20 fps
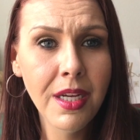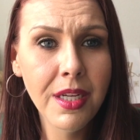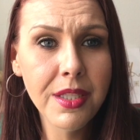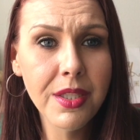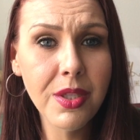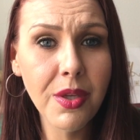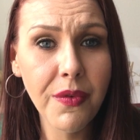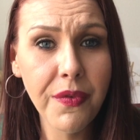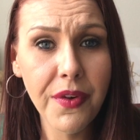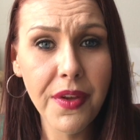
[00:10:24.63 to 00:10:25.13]

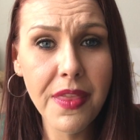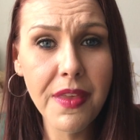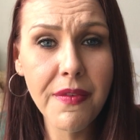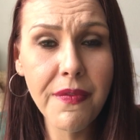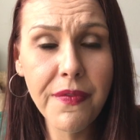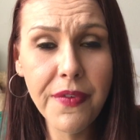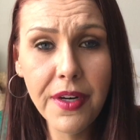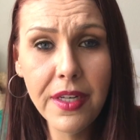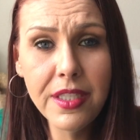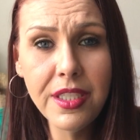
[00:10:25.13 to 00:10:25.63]
So for the
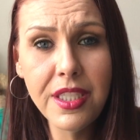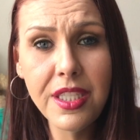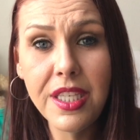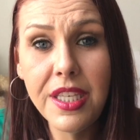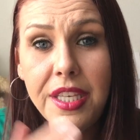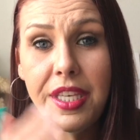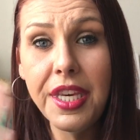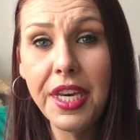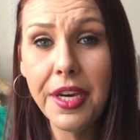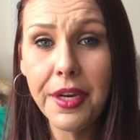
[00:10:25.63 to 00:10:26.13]
first
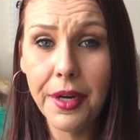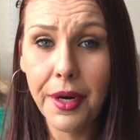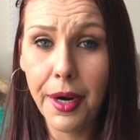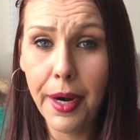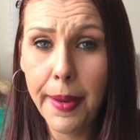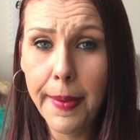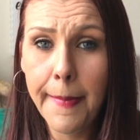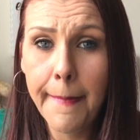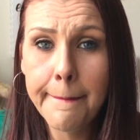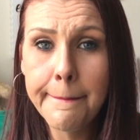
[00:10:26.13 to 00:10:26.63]

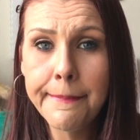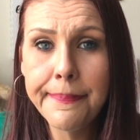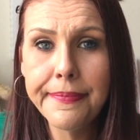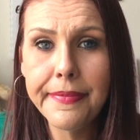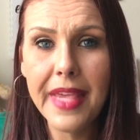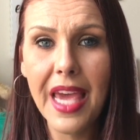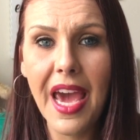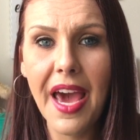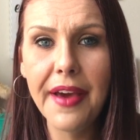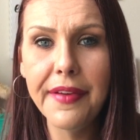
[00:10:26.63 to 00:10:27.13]
year
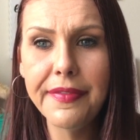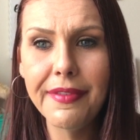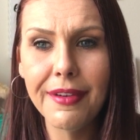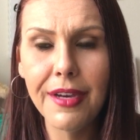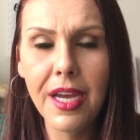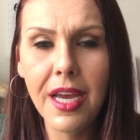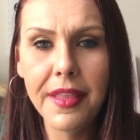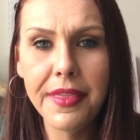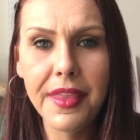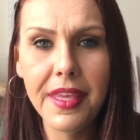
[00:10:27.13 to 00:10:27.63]
after
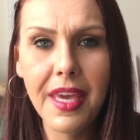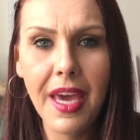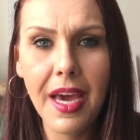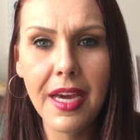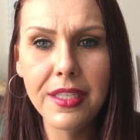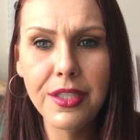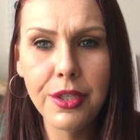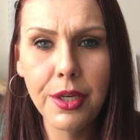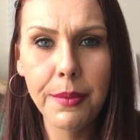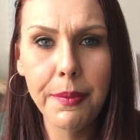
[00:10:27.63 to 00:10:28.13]
I had the
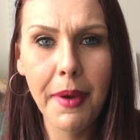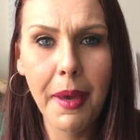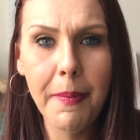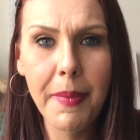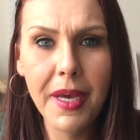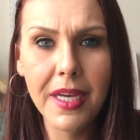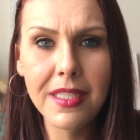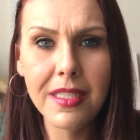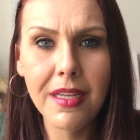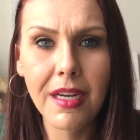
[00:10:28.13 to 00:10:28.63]
gastric
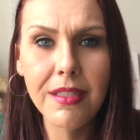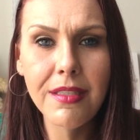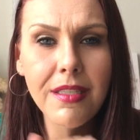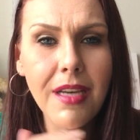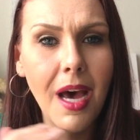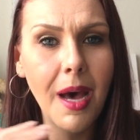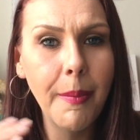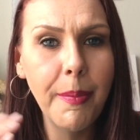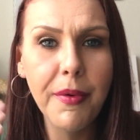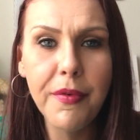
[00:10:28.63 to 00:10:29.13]
bypass, on
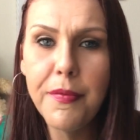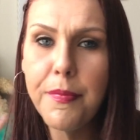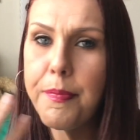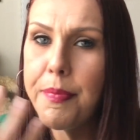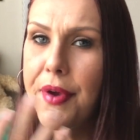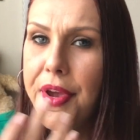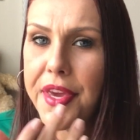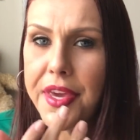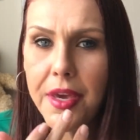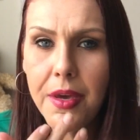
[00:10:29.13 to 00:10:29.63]
top of
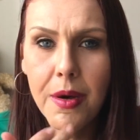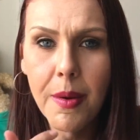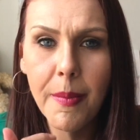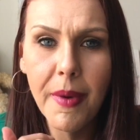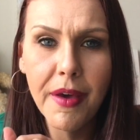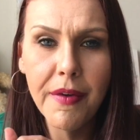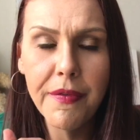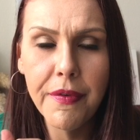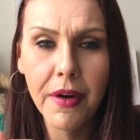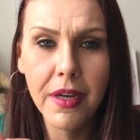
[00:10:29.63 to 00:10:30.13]
breaking all
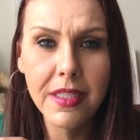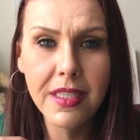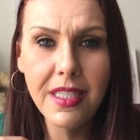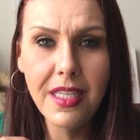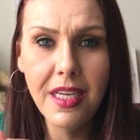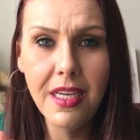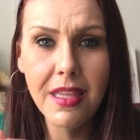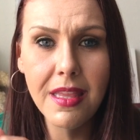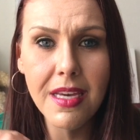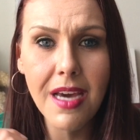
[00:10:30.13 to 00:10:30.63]
my front
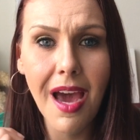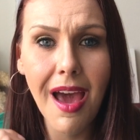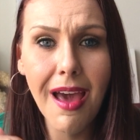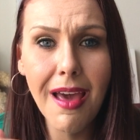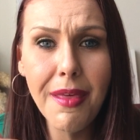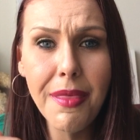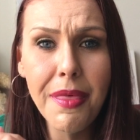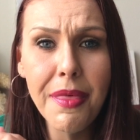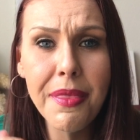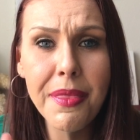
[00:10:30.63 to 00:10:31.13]
teeth,
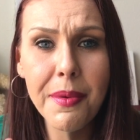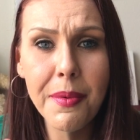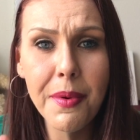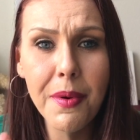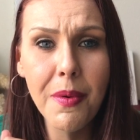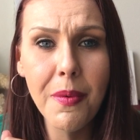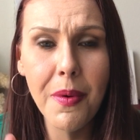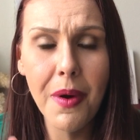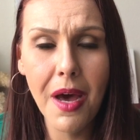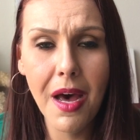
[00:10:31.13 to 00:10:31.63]
I
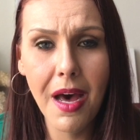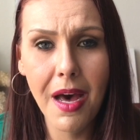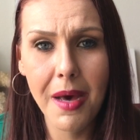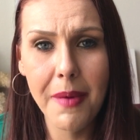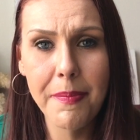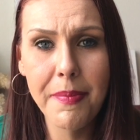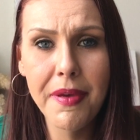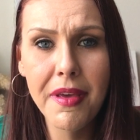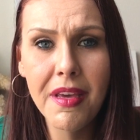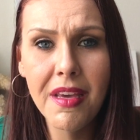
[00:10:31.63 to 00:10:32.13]
threw
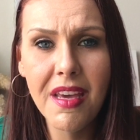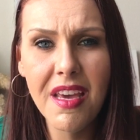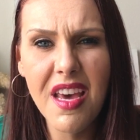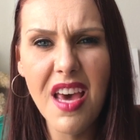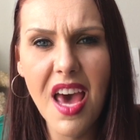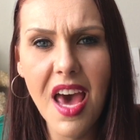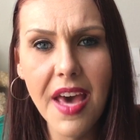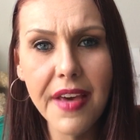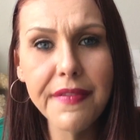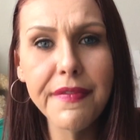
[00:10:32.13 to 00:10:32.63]
up
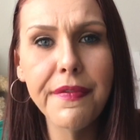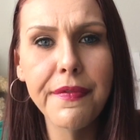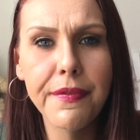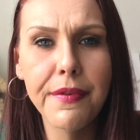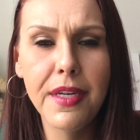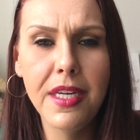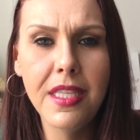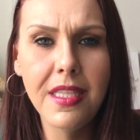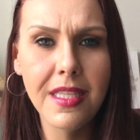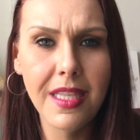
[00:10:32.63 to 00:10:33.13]

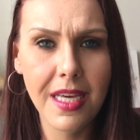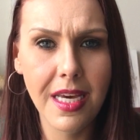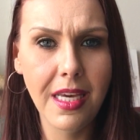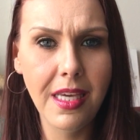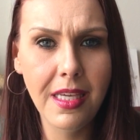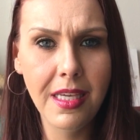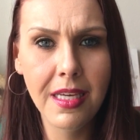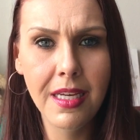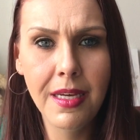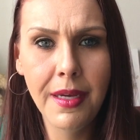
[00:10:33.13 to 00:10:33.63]

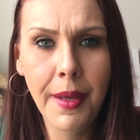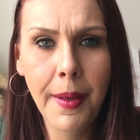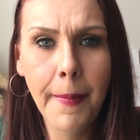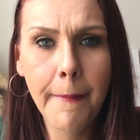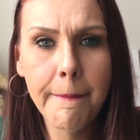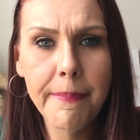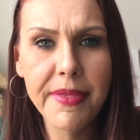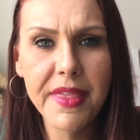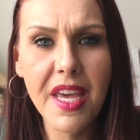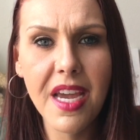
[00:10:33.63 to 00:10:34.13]
everything
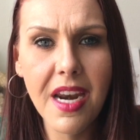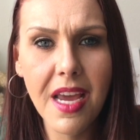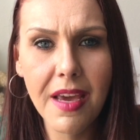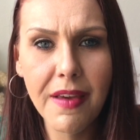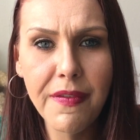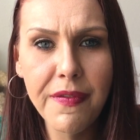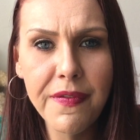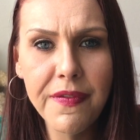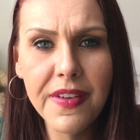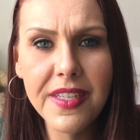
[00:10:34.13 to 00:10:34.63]
that
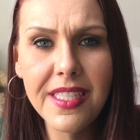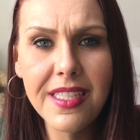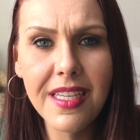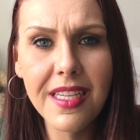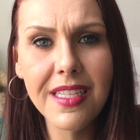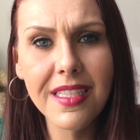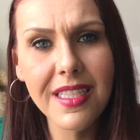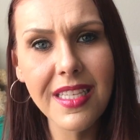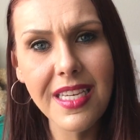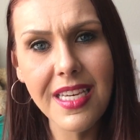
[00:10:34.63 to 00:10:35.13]
I
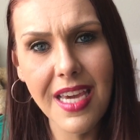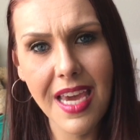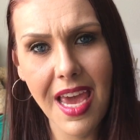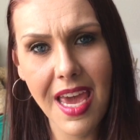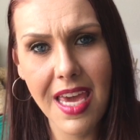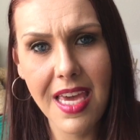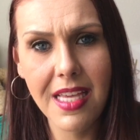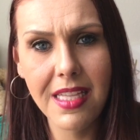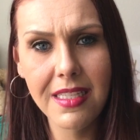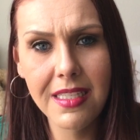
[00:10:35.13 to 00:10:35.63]
physically
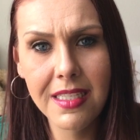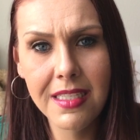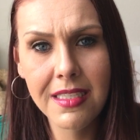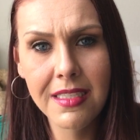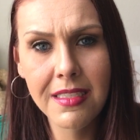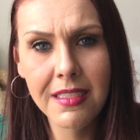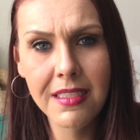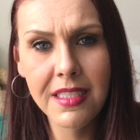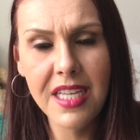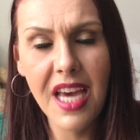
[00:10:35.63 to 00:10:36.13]
ate.
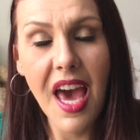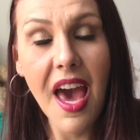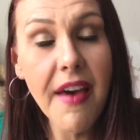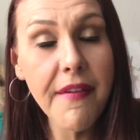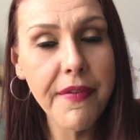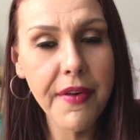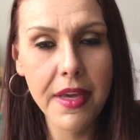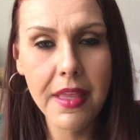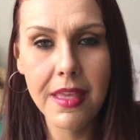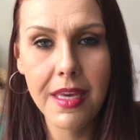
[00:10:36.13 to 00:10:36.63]

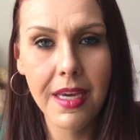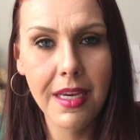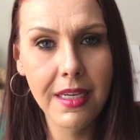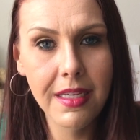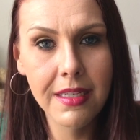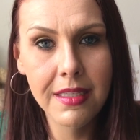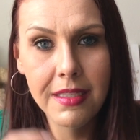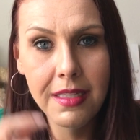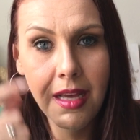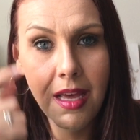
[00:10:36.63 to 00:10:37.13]
Everything.
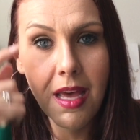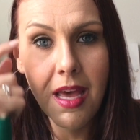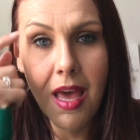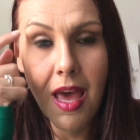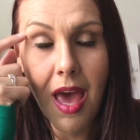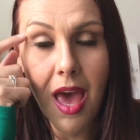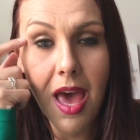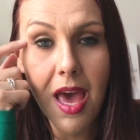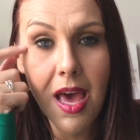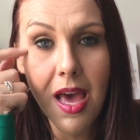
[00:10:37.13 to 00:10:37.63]

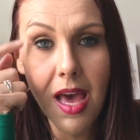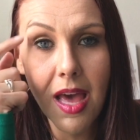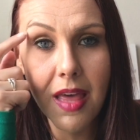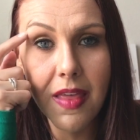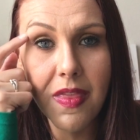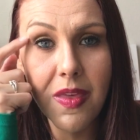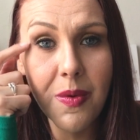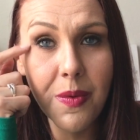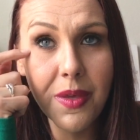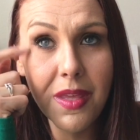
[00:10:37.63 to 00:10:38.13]

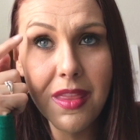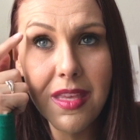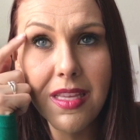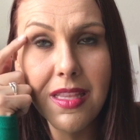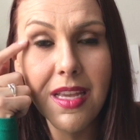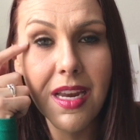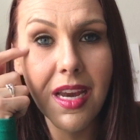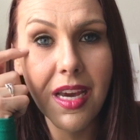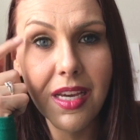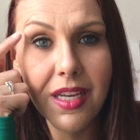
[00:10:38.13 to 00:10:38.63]
The only
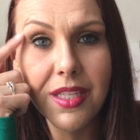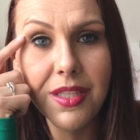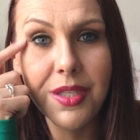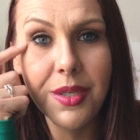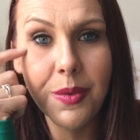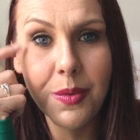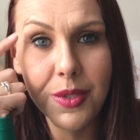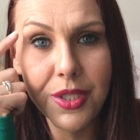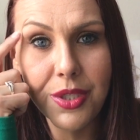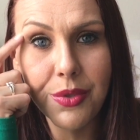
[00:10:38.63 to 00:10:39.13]
thing that I could
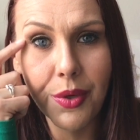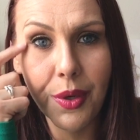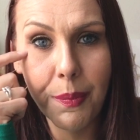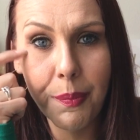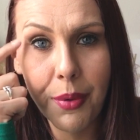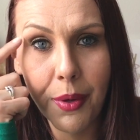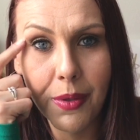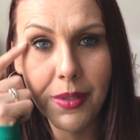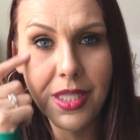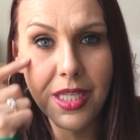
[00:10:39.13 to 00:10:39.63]
do was drink
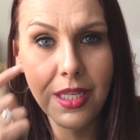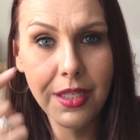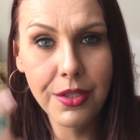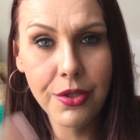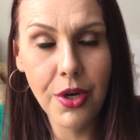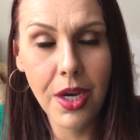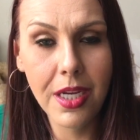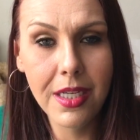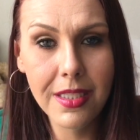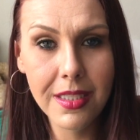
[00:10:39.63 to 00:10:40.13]
protein
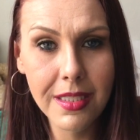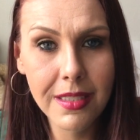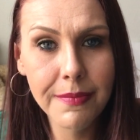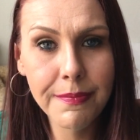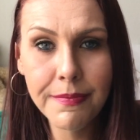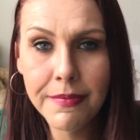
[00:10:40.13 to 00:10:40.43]
drinks.